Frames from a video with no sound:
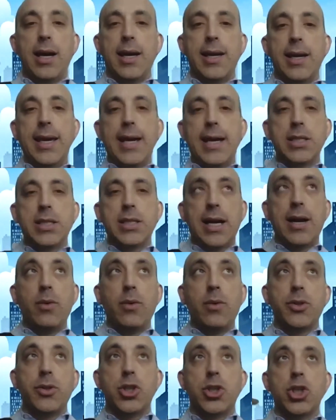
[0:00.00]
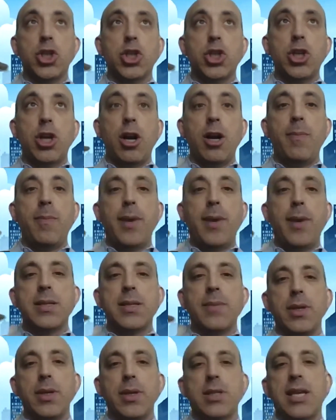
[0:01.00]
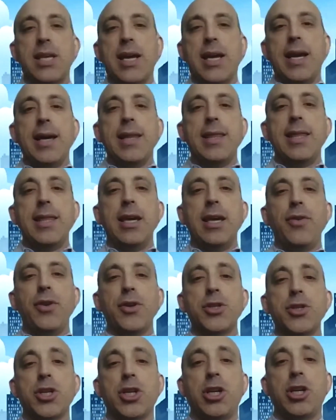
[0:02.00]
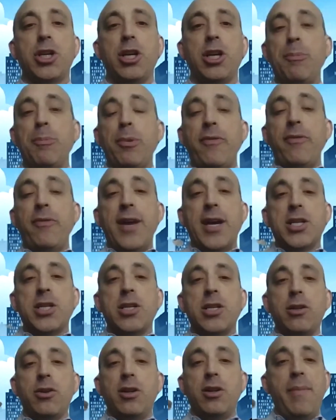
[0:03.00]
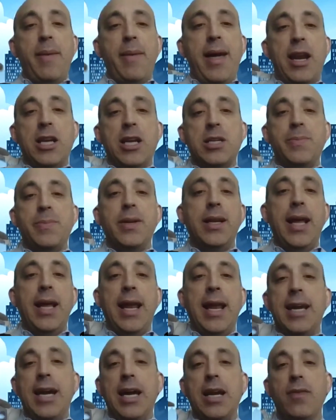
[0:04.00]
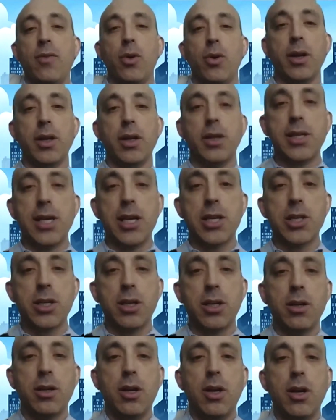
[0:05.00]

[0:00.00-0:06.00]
I guess I would start by simply saying, I think if you're a security professional or in management, any kind of organization,